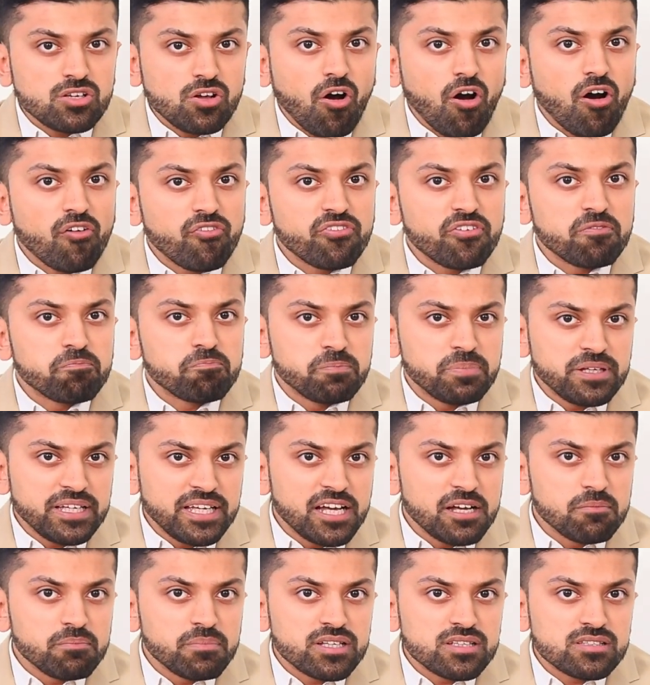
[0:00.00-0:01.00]
of a
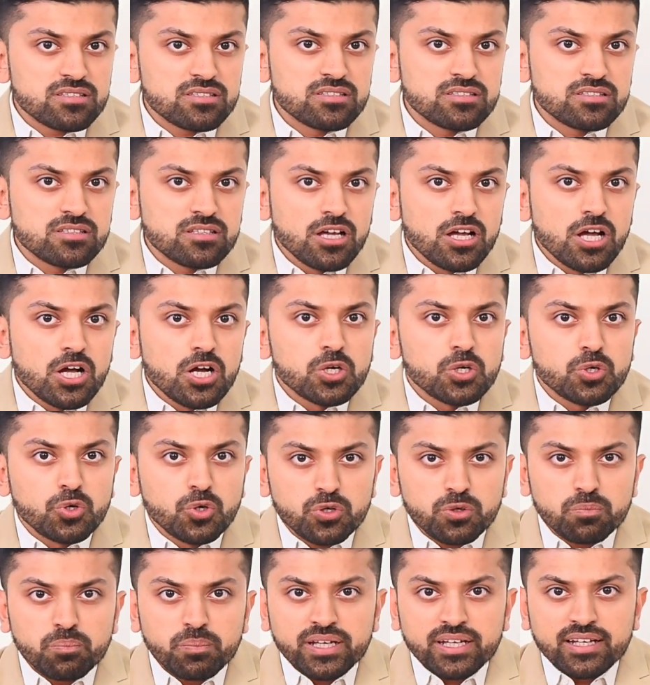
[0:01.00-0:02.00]
PMS
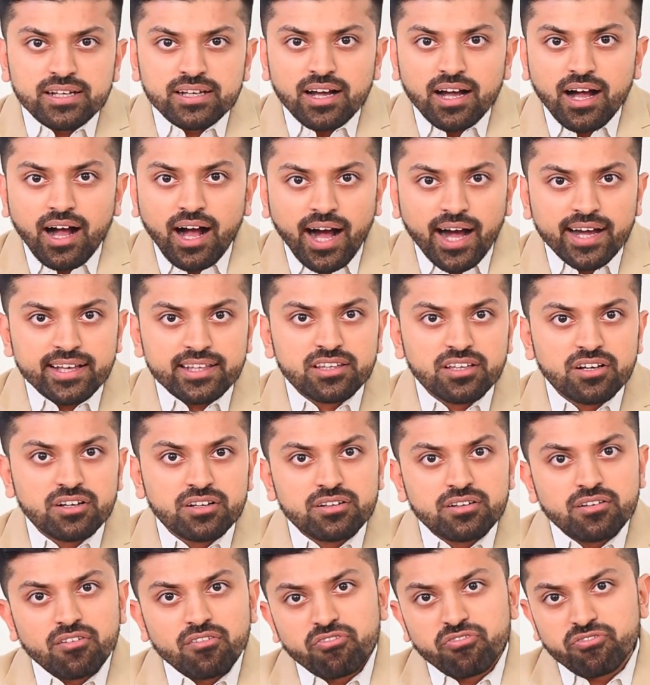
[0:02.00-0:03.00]
could be
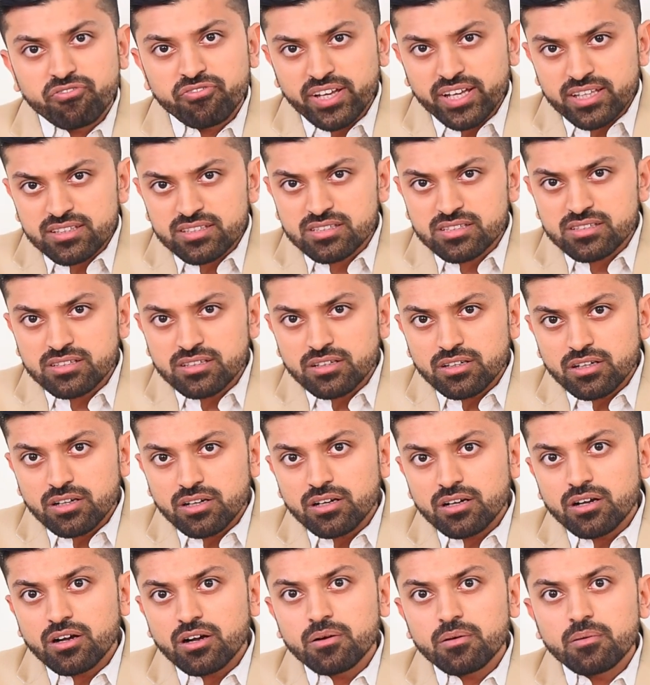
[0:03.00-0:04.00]
either fixed
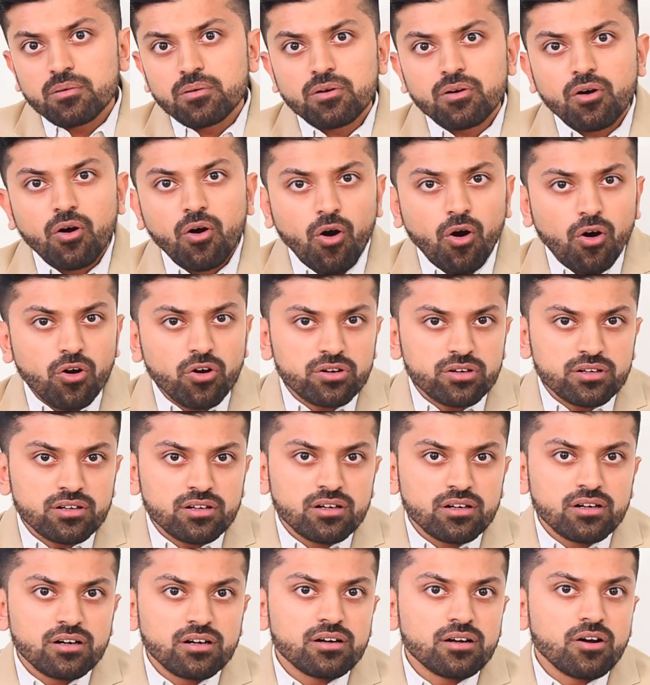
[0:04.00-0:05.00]
or
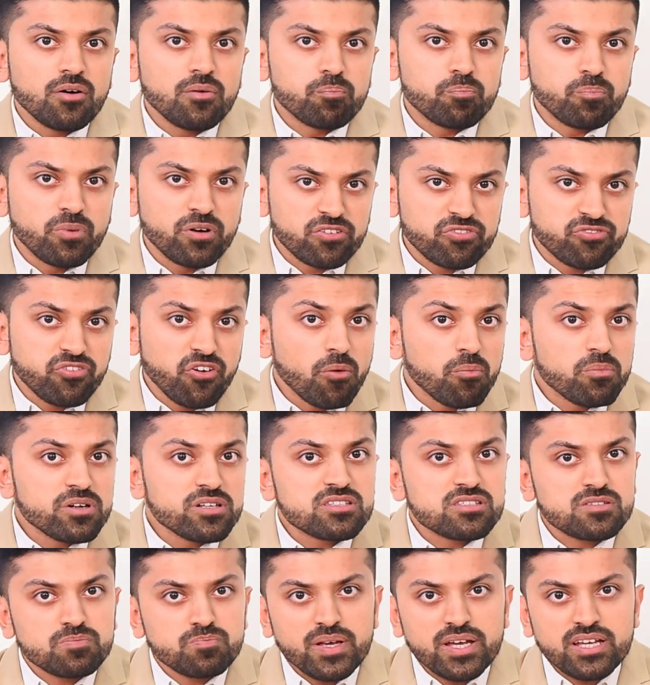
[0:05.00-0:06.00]

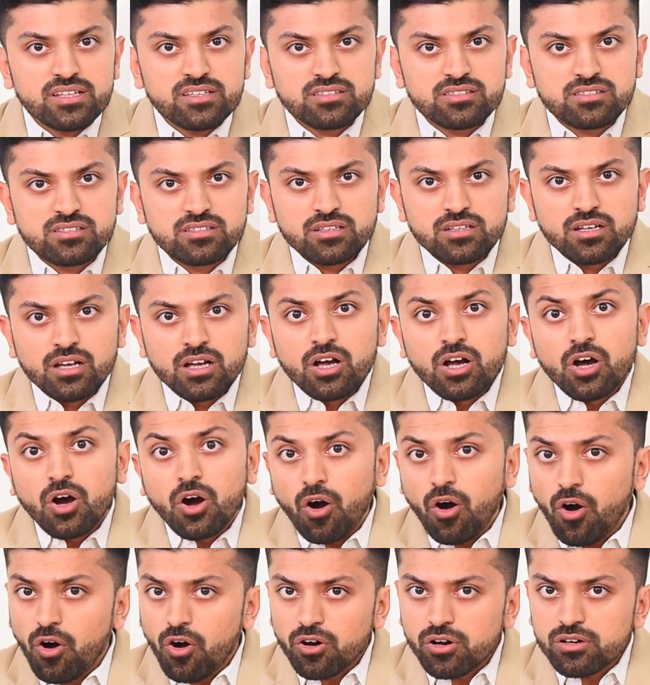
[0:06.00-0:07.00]
performance based
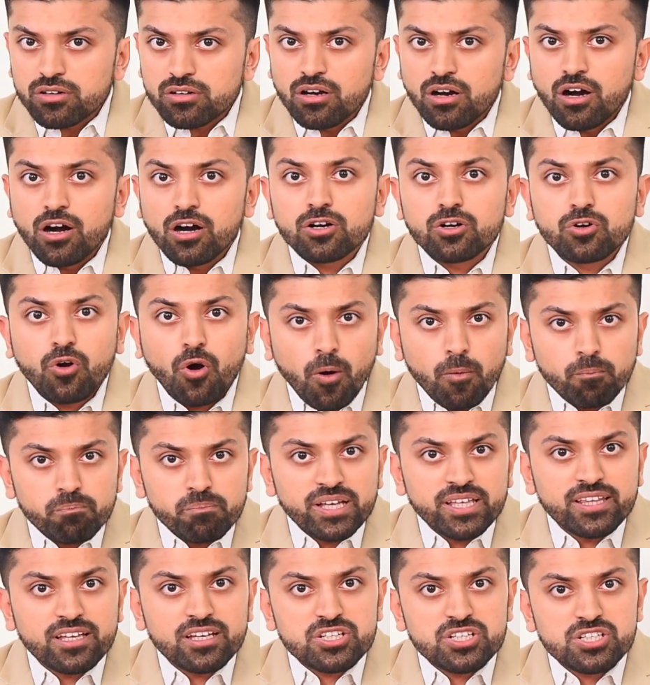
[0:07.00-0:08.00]
or a
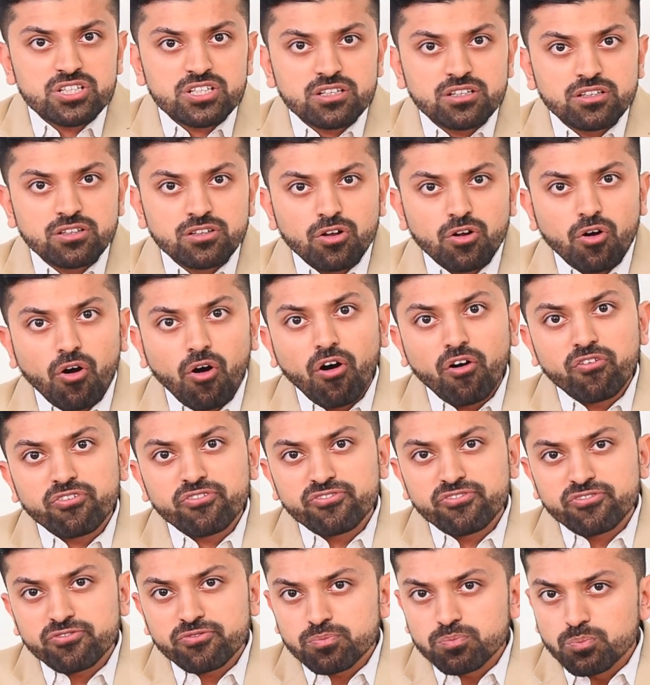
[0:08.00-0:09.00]
combination of
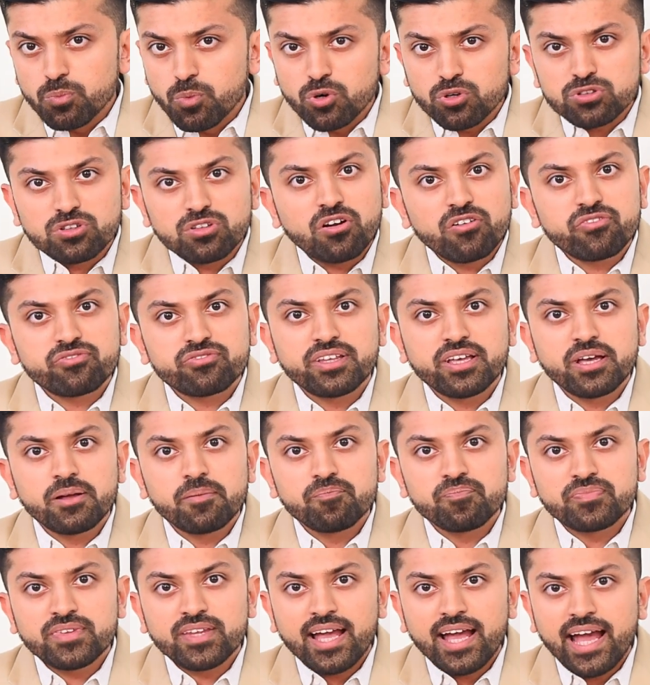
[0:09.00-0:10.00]
both of them
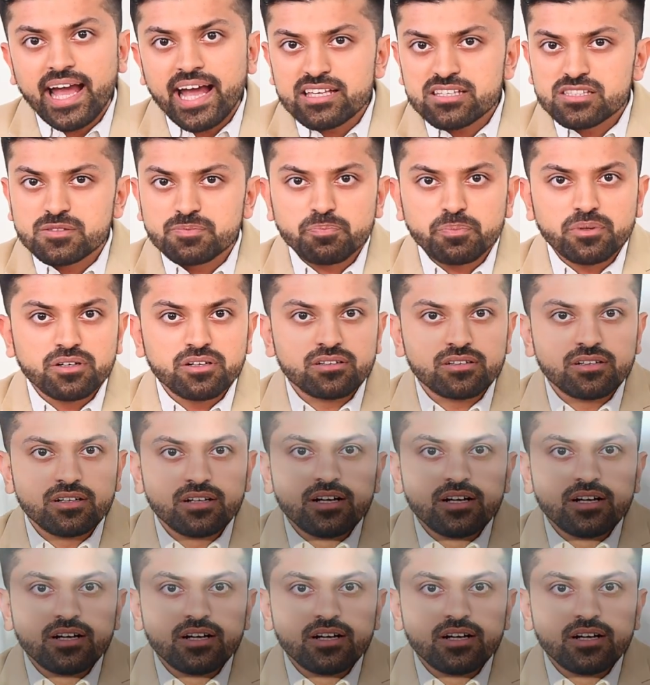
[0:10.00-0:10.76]
as per